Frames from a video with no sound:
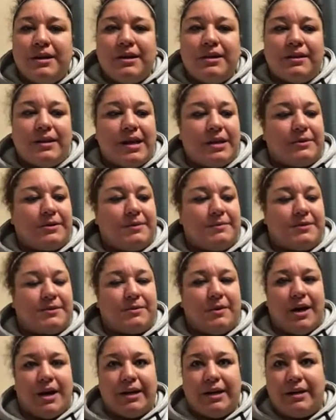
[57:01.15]
like when I'm
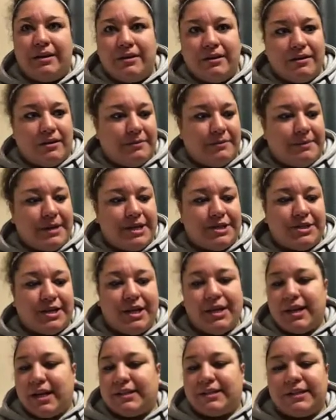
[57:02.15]
squatting or
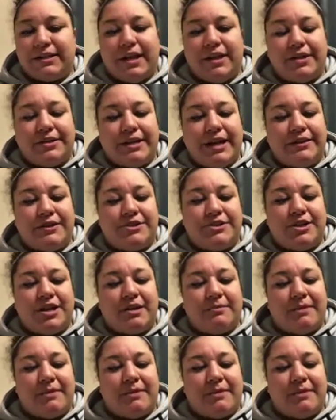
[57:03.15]
benching, it's another day in the gym.